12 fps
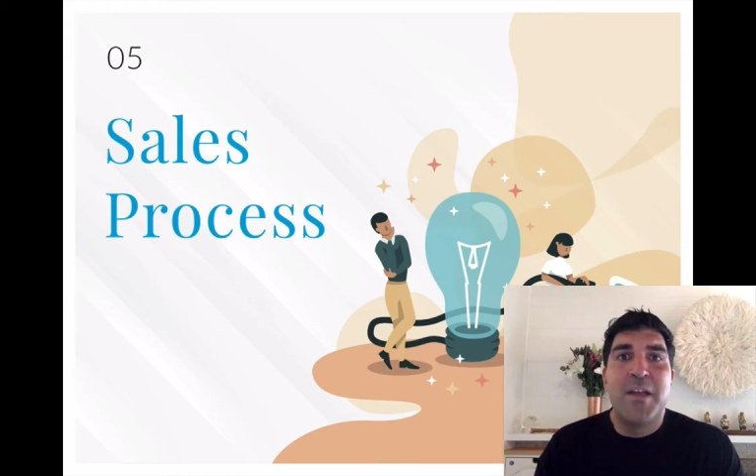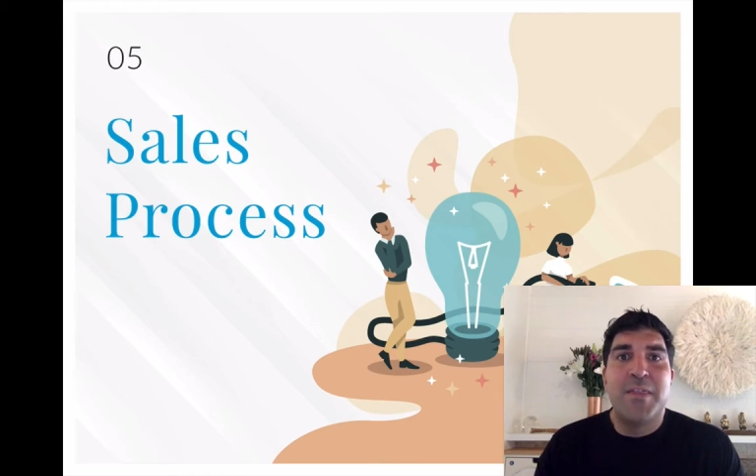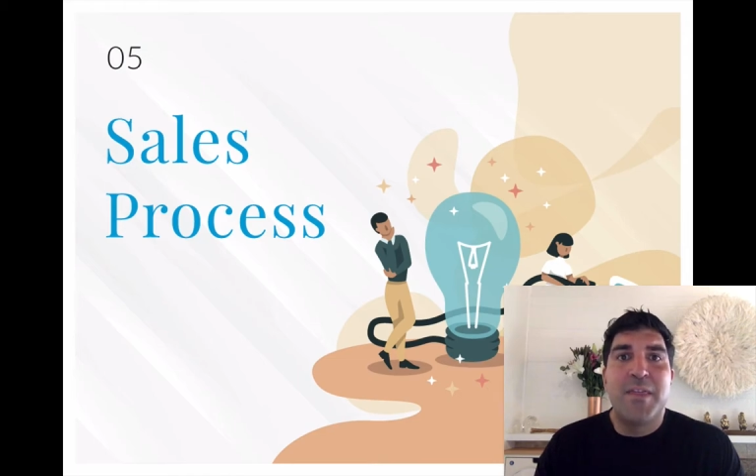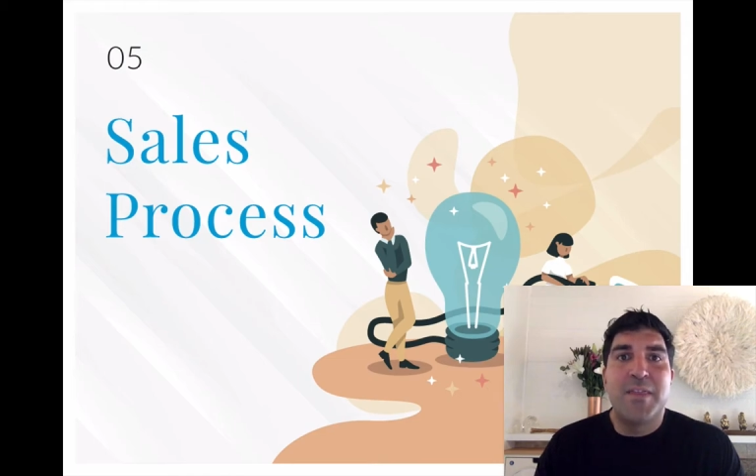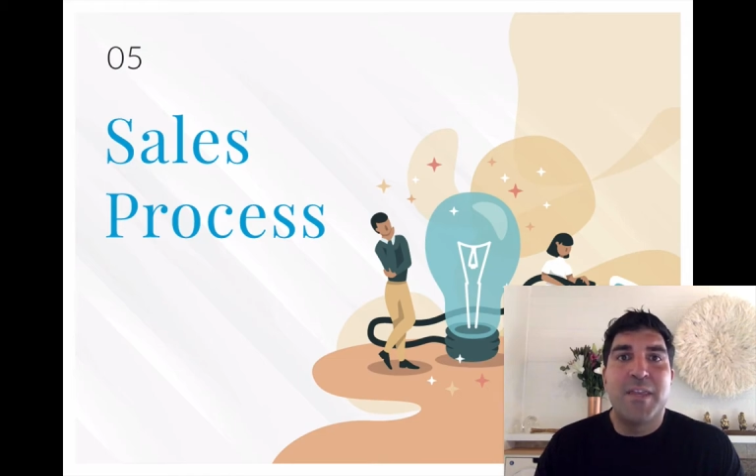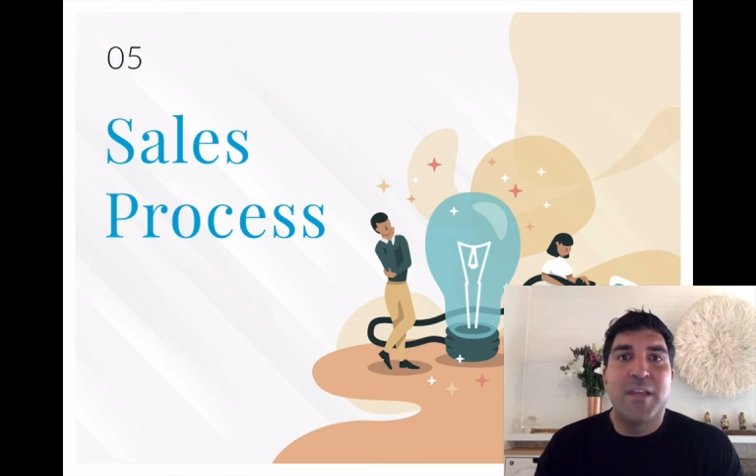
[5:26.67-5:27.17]

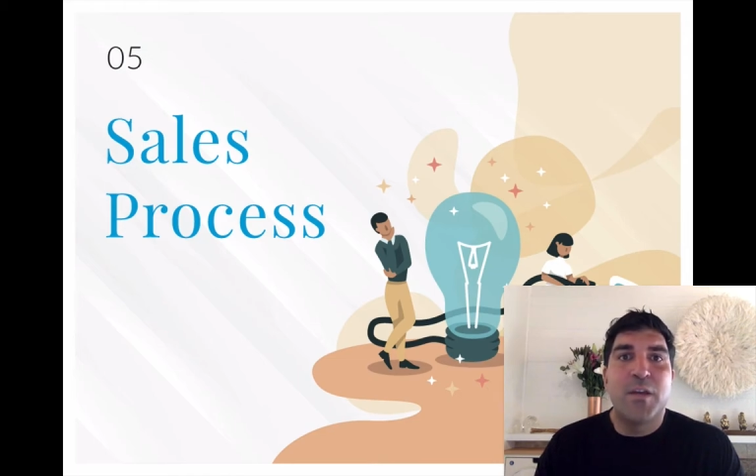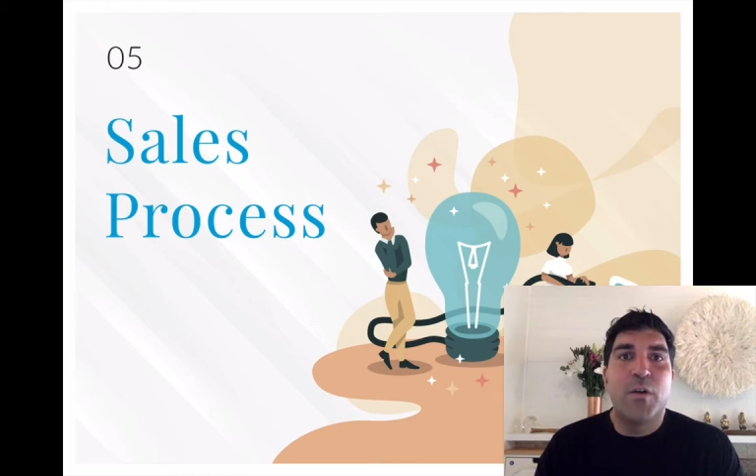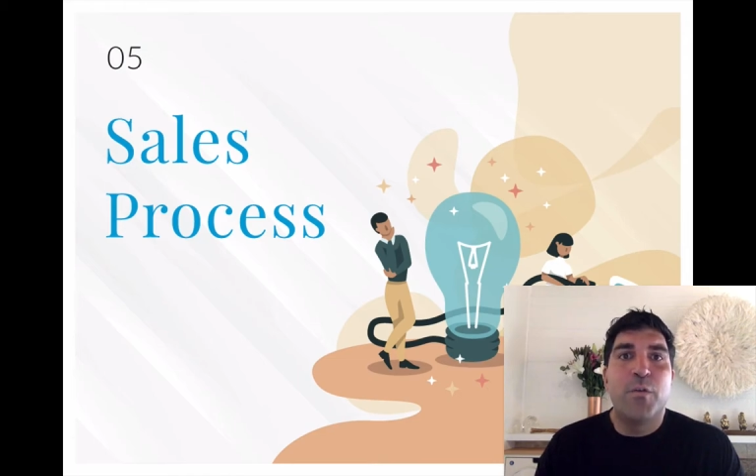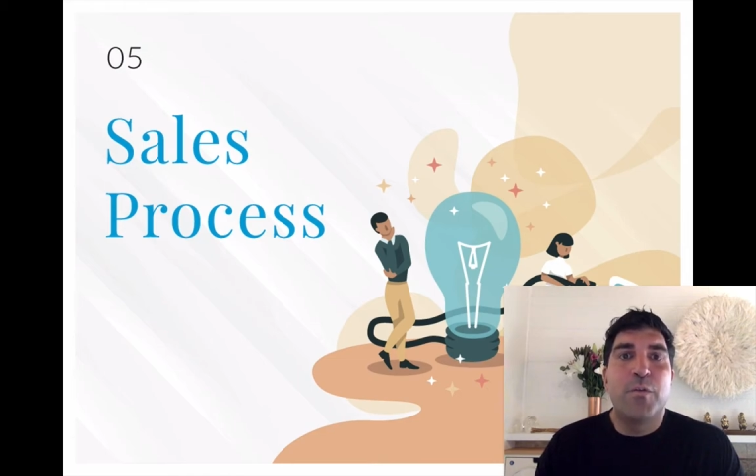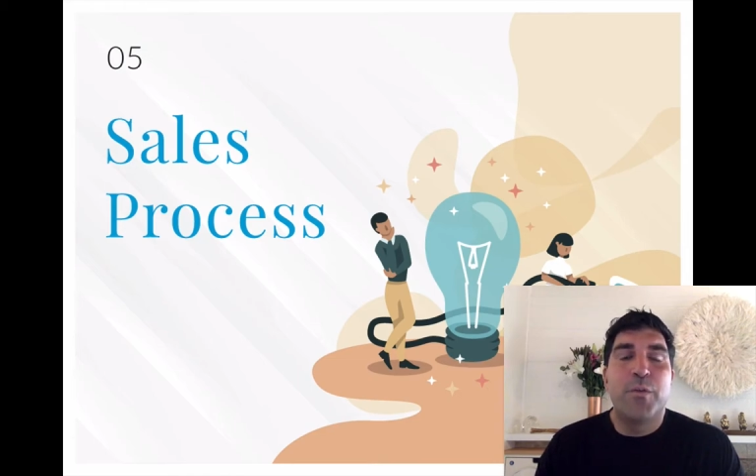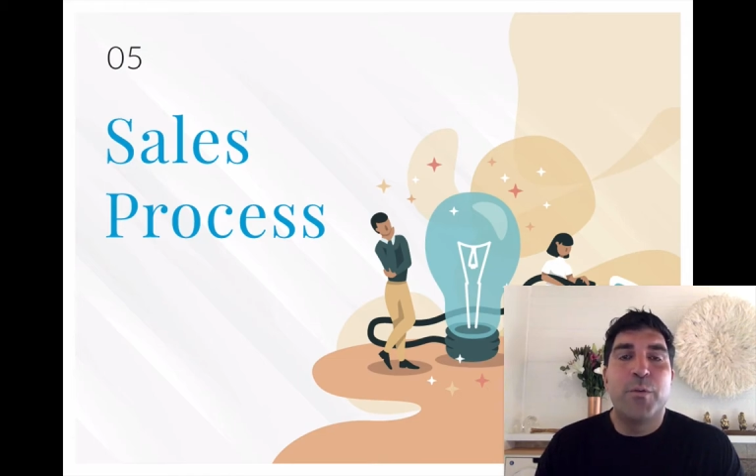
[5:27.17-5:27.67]
that they
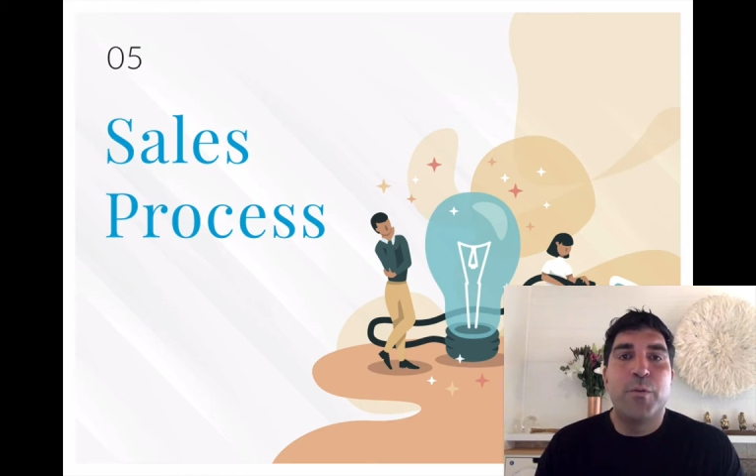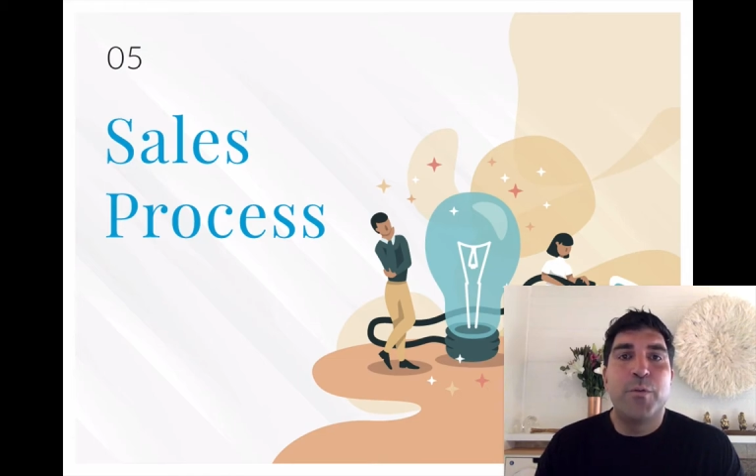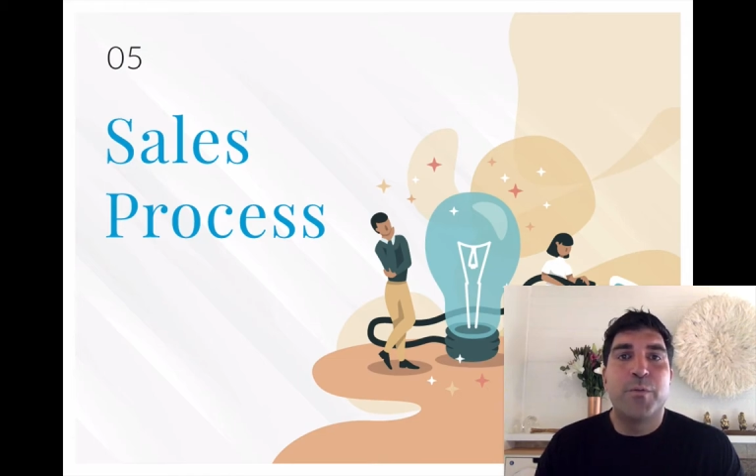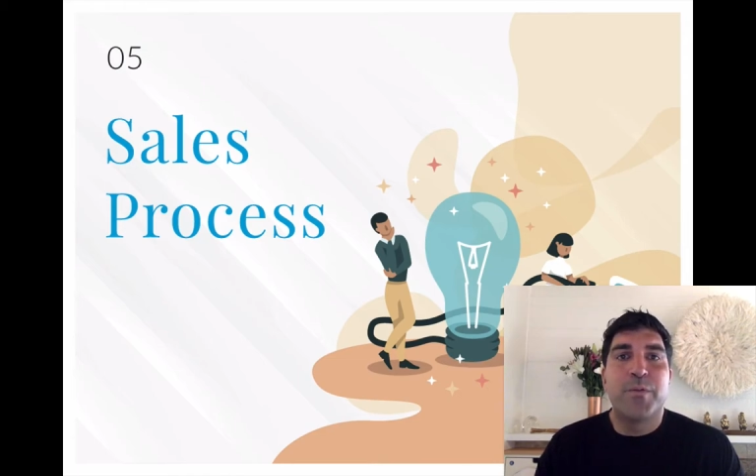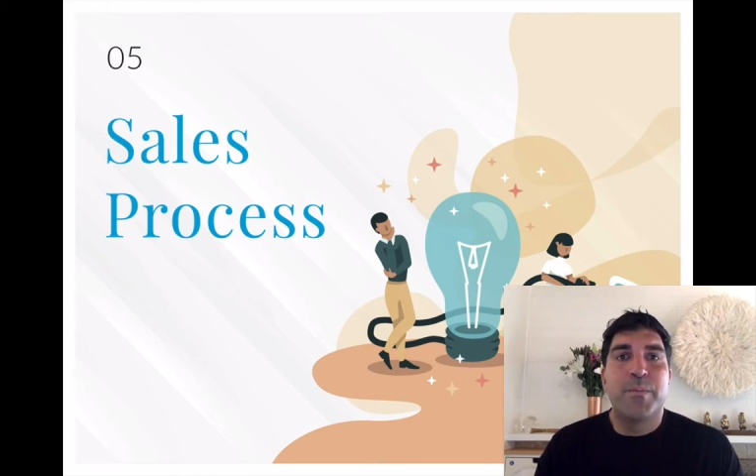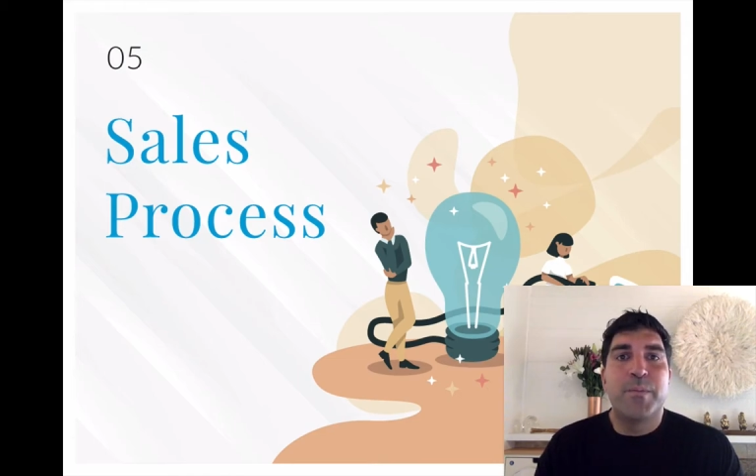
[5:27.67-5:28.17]
go through
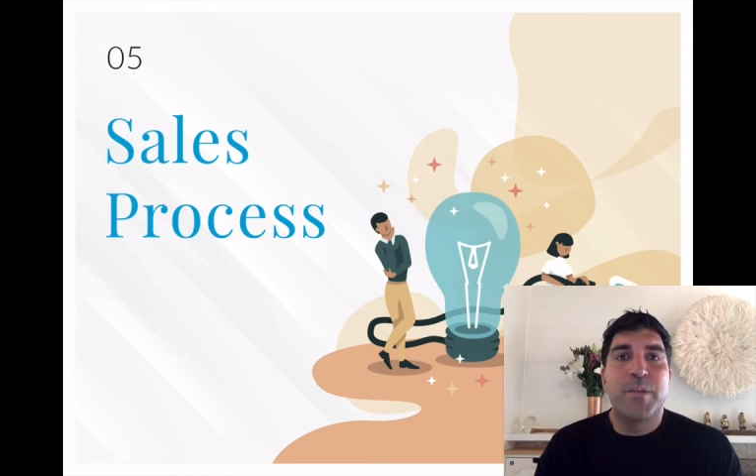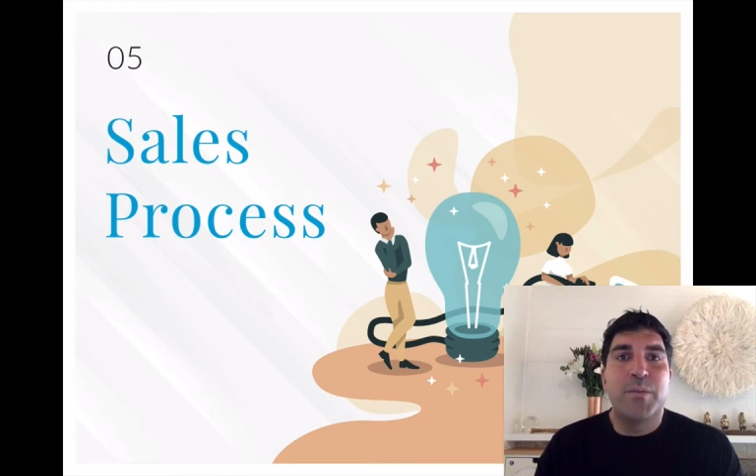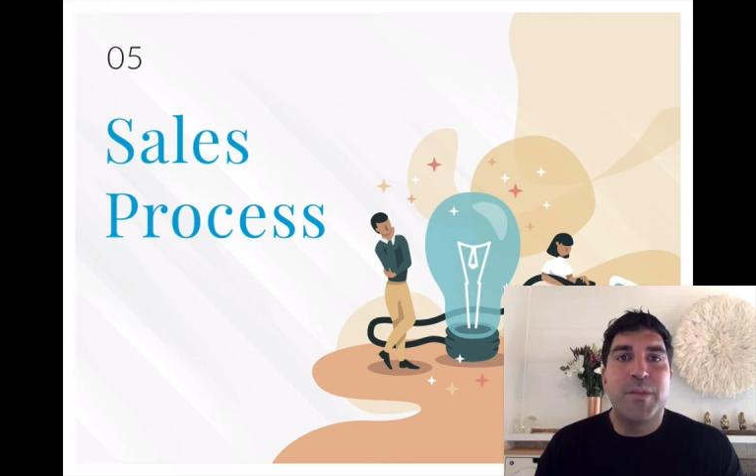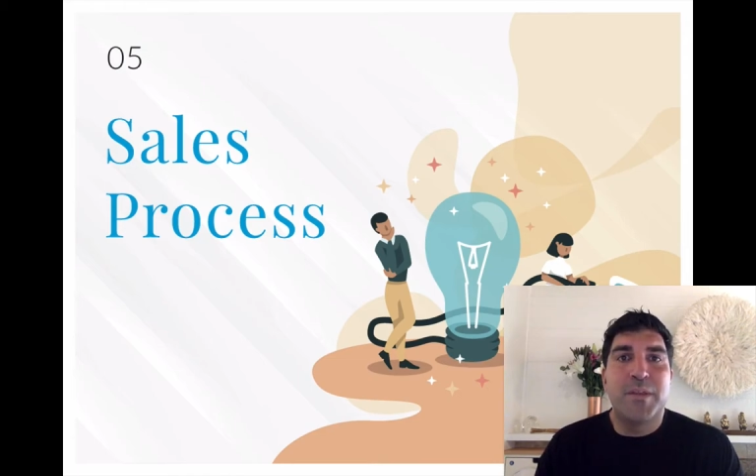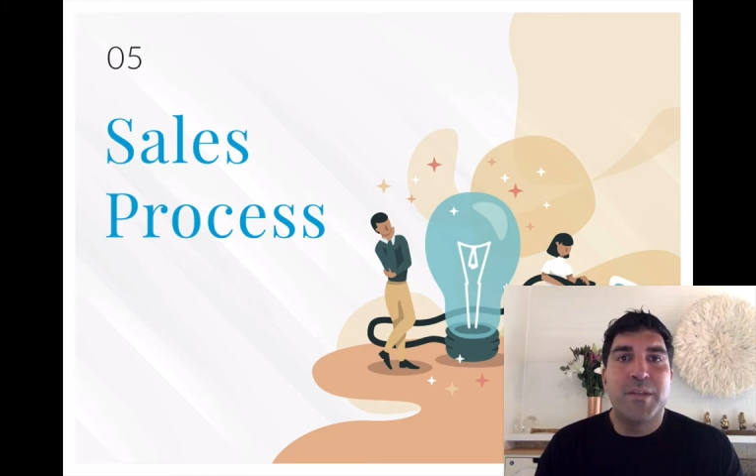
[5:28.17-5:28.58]
from between